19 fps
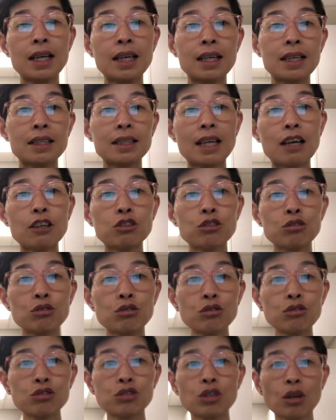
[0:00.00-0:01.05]
Now to
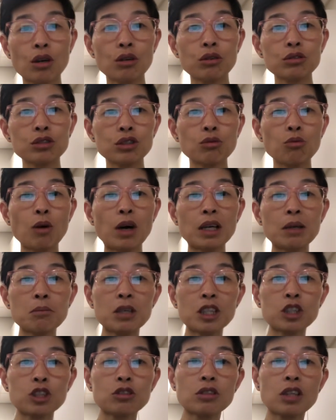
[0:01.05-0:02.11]
do so, you want to make
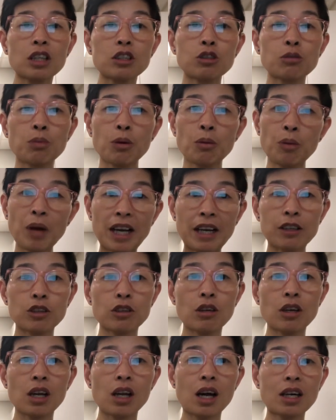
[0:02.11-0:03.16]
sure that you prepare your
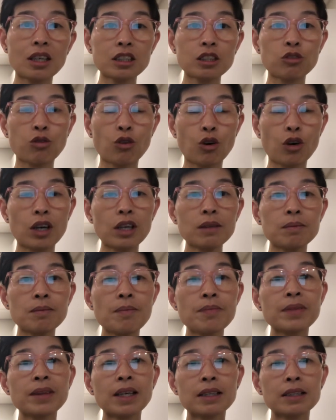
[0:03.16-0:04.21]
lungs for it.
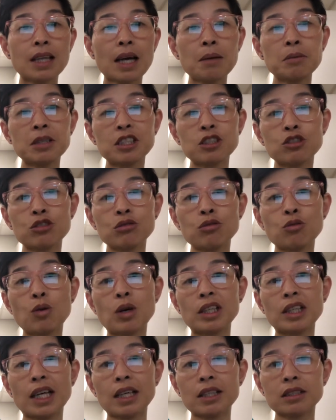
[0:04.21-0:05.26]
That means you
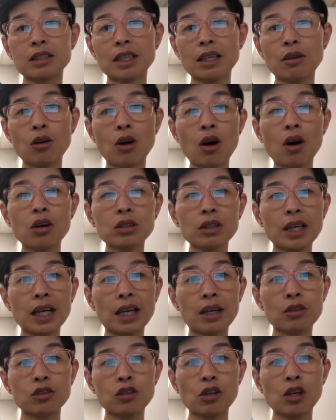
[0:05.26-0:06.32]
want to exhale all the
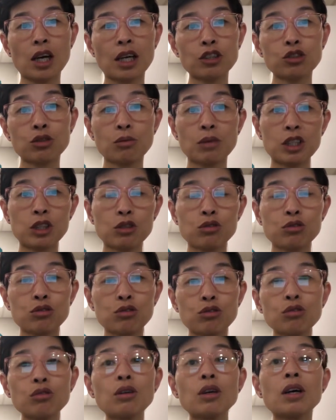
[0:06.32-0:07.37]
air in your lungs. So when you
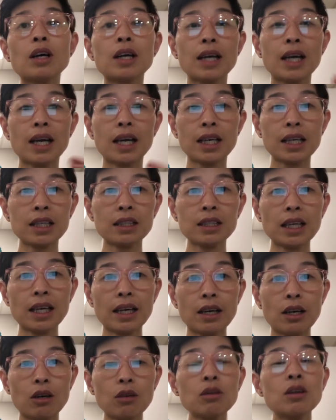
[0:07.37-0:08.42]
do
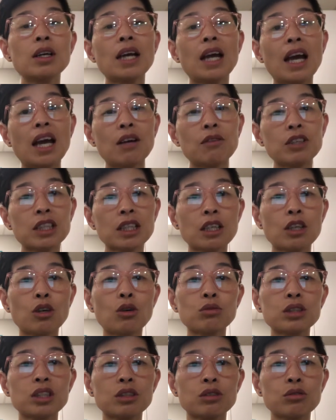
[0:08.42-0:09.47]
inhale, everything
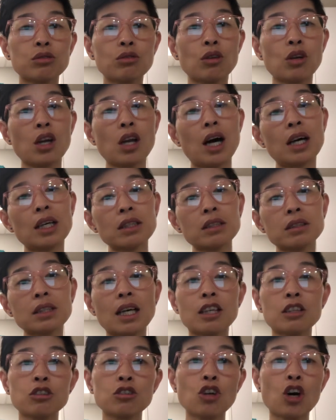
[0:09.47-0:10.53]
goes into your lungs
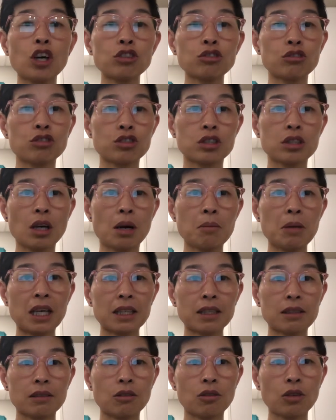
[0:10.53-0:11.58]
and not your
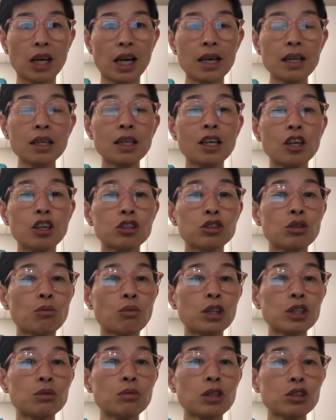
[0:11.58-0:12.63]
stomach, okay? So
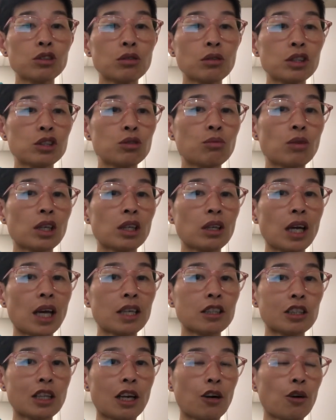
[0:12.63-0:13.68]
what you want to do is you want to
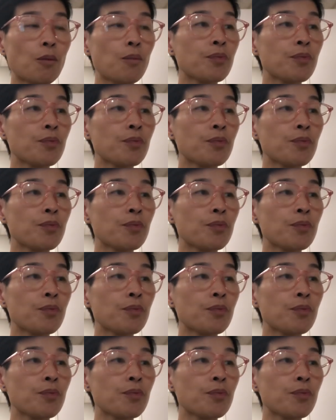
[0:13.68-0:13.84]
exhale.